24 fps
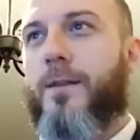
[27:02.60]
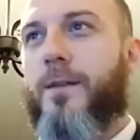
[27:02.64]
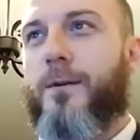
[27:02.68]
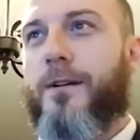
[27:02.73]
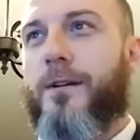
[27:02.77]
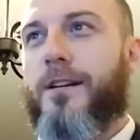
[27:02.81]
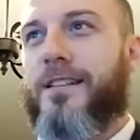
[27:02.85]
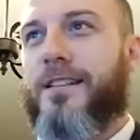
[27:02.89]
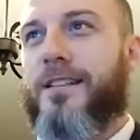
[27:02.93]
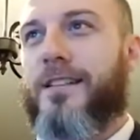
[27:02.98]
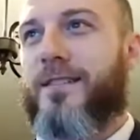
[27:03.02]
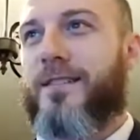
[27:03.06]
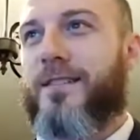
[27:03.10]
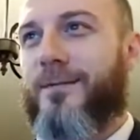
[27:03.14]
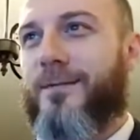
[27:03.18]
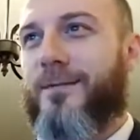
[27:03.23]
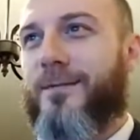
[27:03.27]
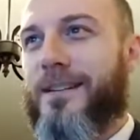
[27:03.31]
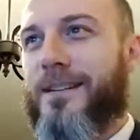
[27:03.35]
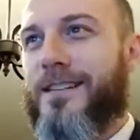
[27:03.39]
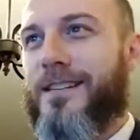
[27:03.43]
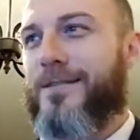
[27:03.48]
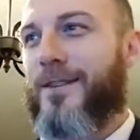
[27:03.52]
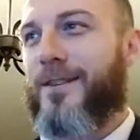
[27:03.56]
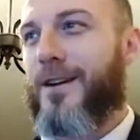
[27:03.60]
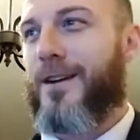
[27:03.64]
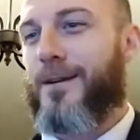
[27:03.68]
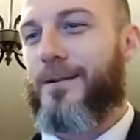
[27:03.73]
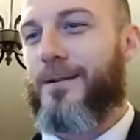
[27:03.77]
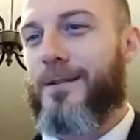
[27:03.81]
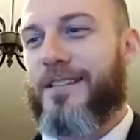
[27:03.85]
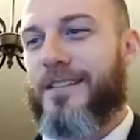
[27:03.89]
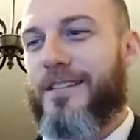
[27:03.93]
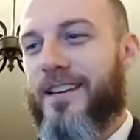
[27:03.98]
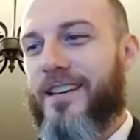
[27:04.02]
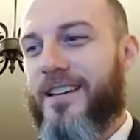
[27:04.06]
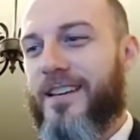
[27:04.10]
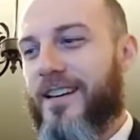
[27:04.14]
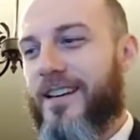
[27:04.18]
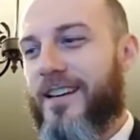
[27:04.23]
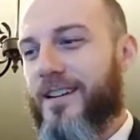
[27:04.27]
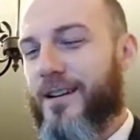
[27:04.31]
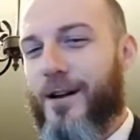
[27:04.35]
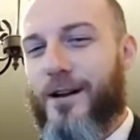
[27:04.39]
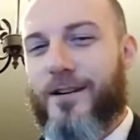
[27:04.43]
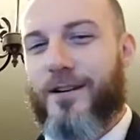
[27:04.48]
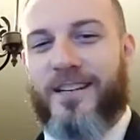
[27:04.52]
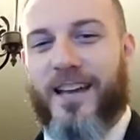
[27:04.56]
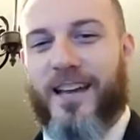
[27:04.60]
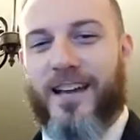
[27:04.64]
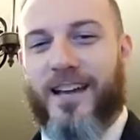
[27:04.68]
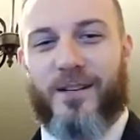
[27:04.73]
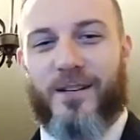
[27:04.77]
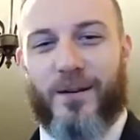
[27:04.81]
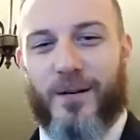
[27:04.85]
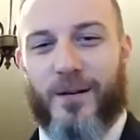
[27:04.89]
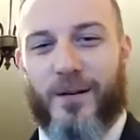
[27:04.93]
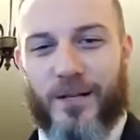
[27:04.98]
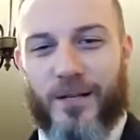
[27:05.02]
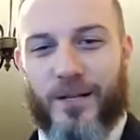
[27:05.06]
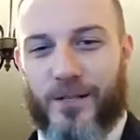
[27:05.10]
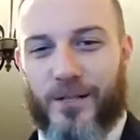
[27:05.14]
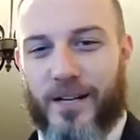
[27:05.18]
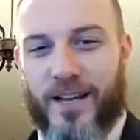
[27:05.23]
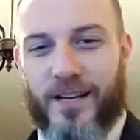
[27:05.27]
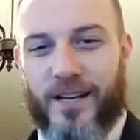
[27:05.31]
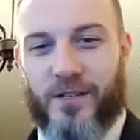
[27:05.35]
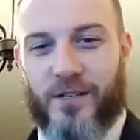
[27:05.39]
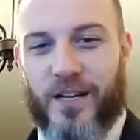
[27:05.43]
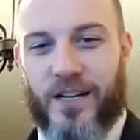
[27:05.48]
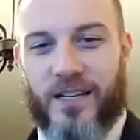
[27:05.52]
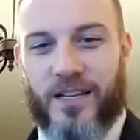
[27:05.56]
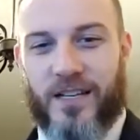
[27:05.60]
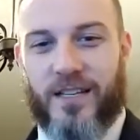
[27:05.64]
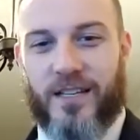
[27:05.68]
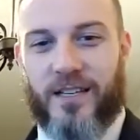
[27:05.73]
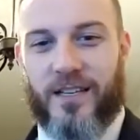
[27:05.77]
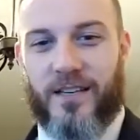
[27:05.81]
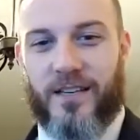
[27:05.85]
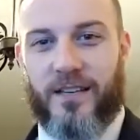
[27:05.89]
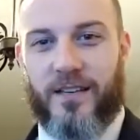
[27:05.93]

does Grant always say? Contacts are contracts, right? Like,